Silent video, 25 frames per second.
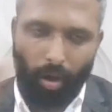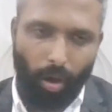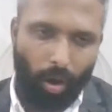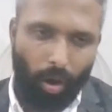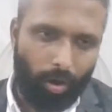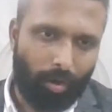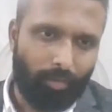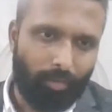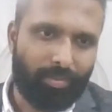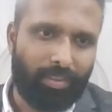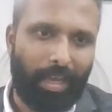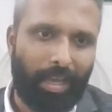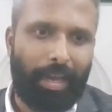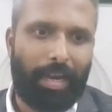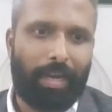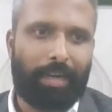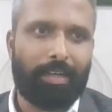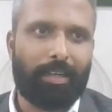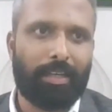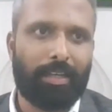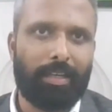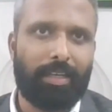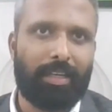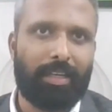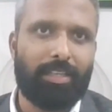all of
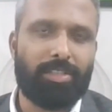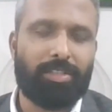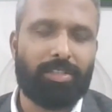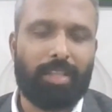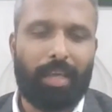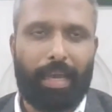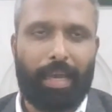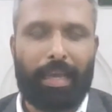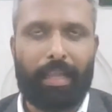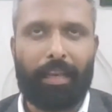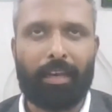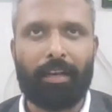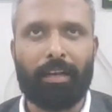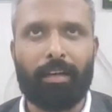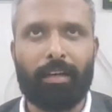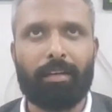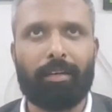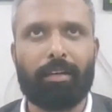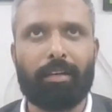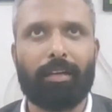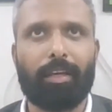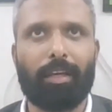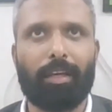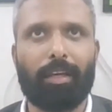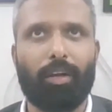that is
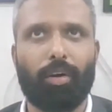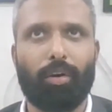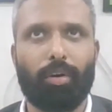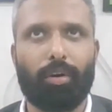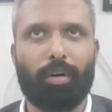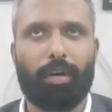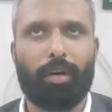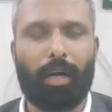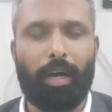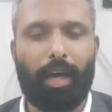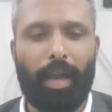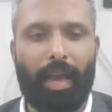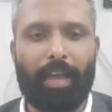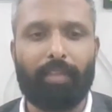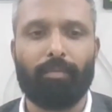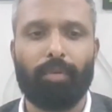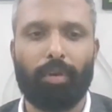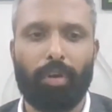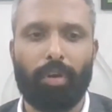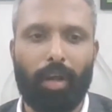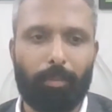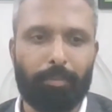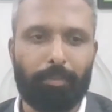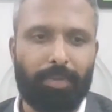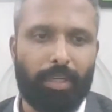then you know uh,
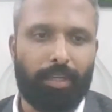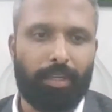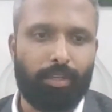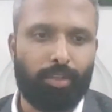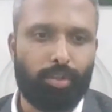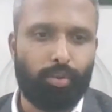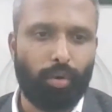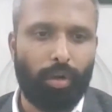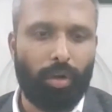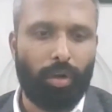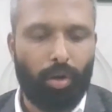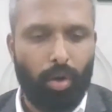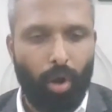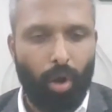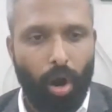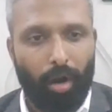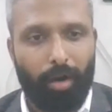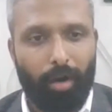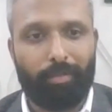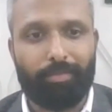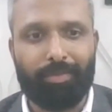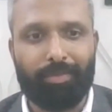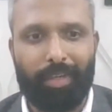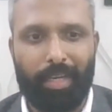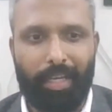enveloped into a
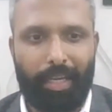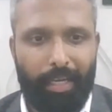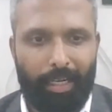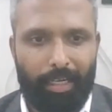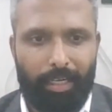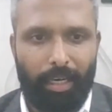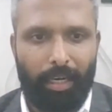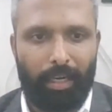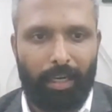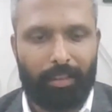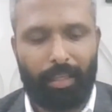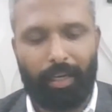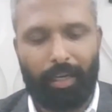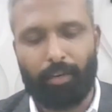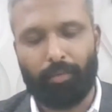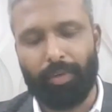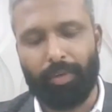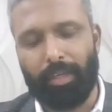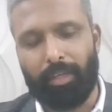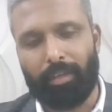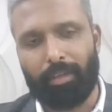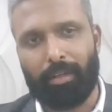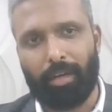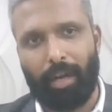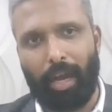lot of data that
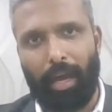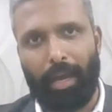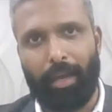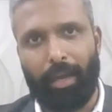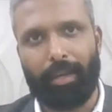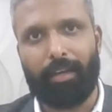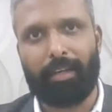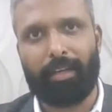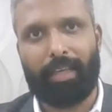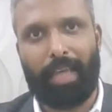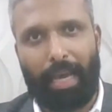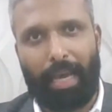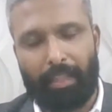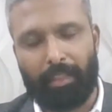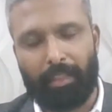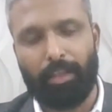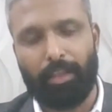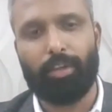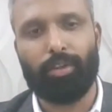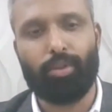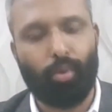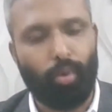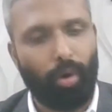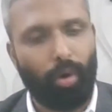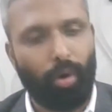we try and
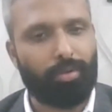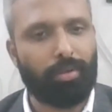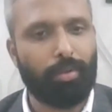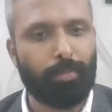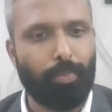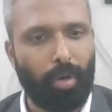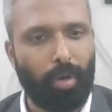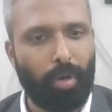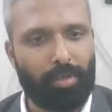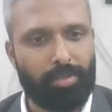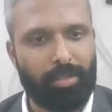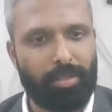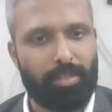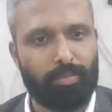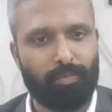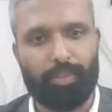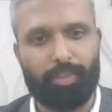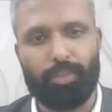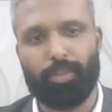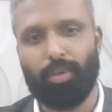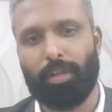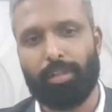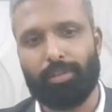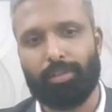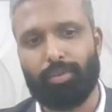gather throughout the process
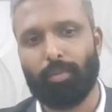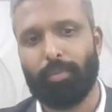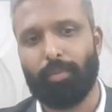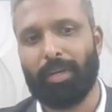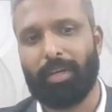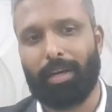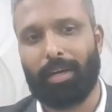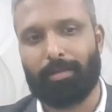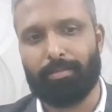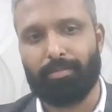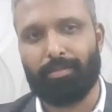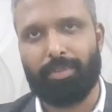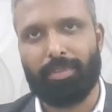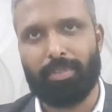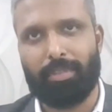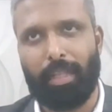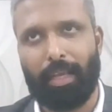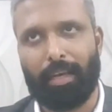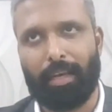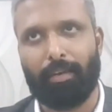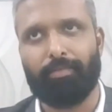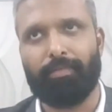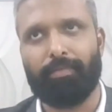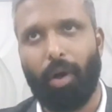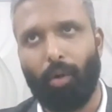which also becomes
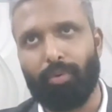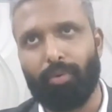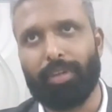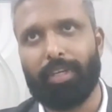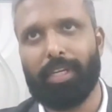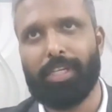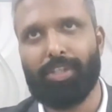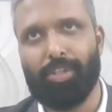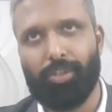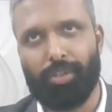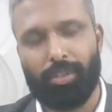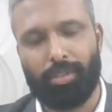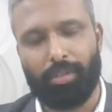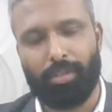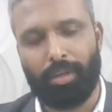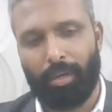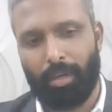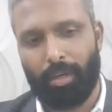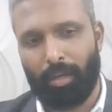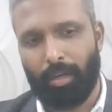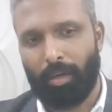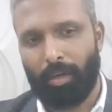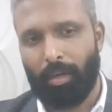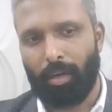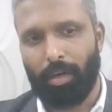like a foundation
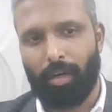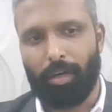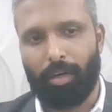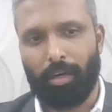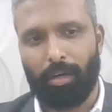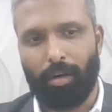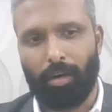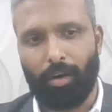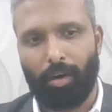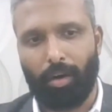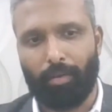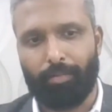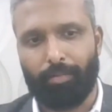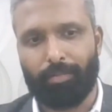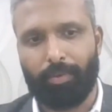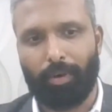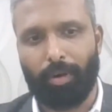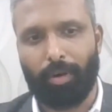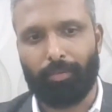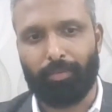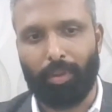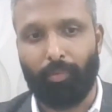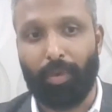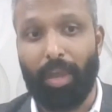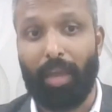uh, of,
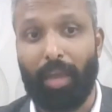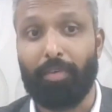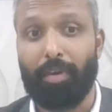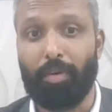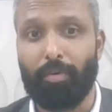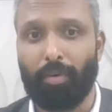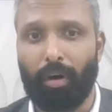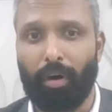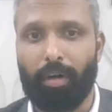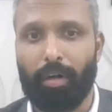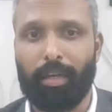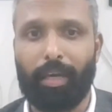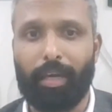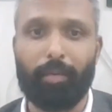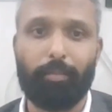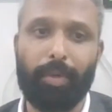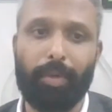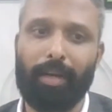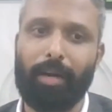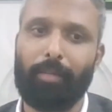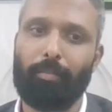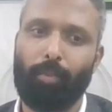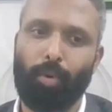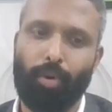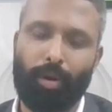of the way we work and
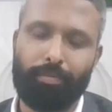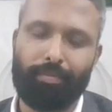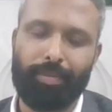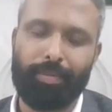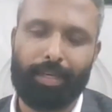become more